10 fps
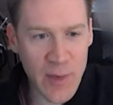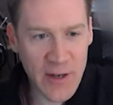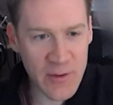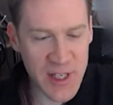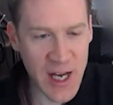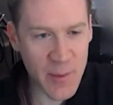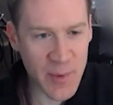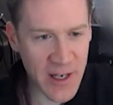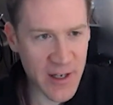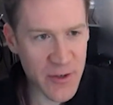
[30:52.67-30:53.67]

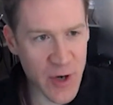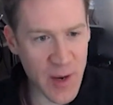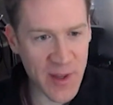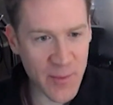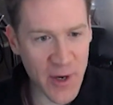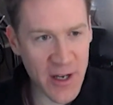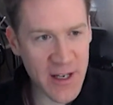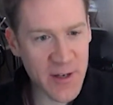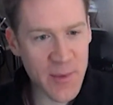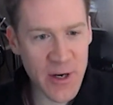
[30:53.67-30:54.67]
microscopic drop in the
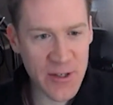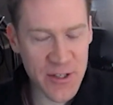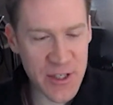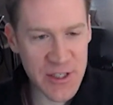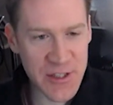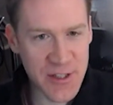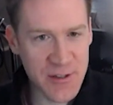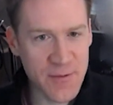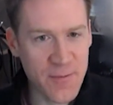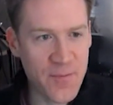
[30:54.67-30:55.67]
bucket compared to
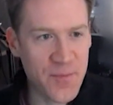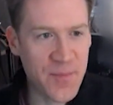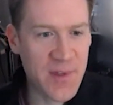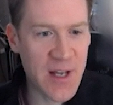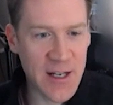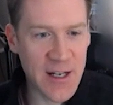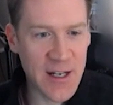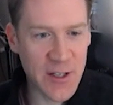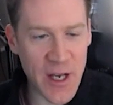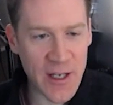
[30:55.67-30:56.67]
just the
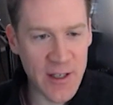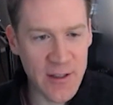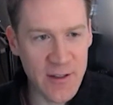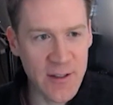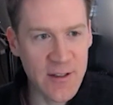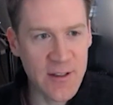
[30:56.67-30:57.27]
ongoing